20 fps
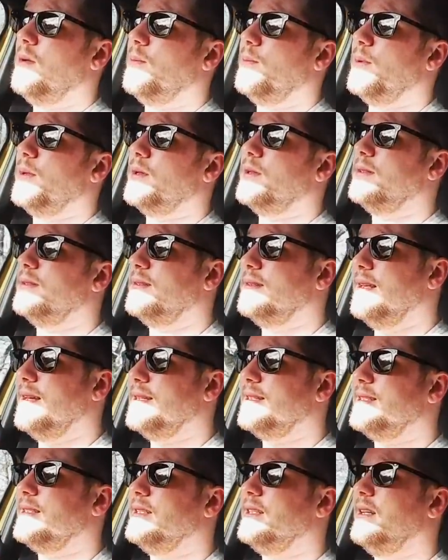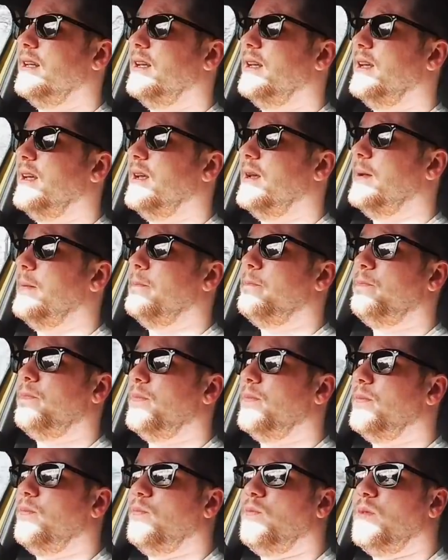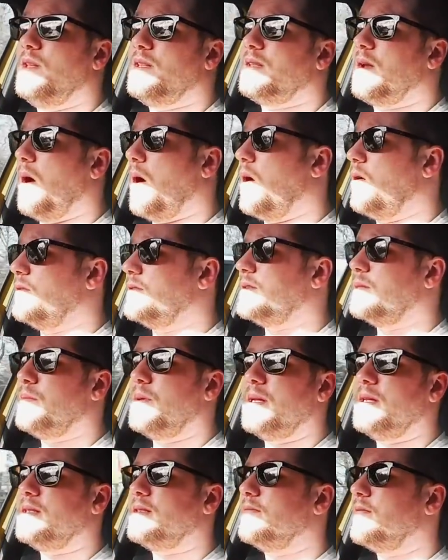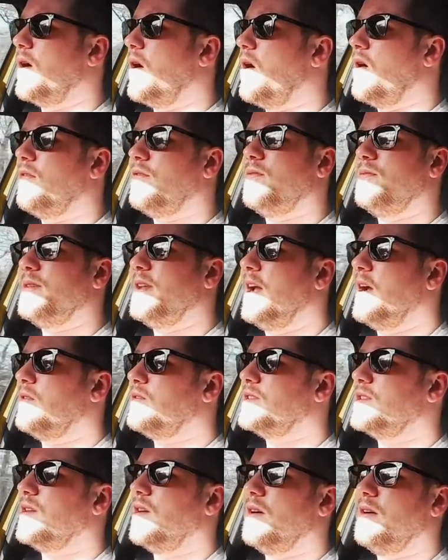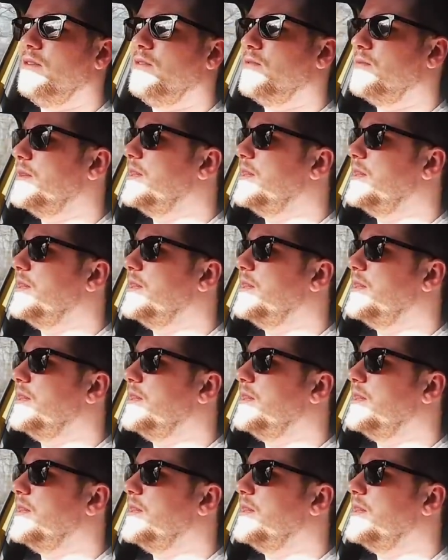Because this car is a piece of art from the outside. From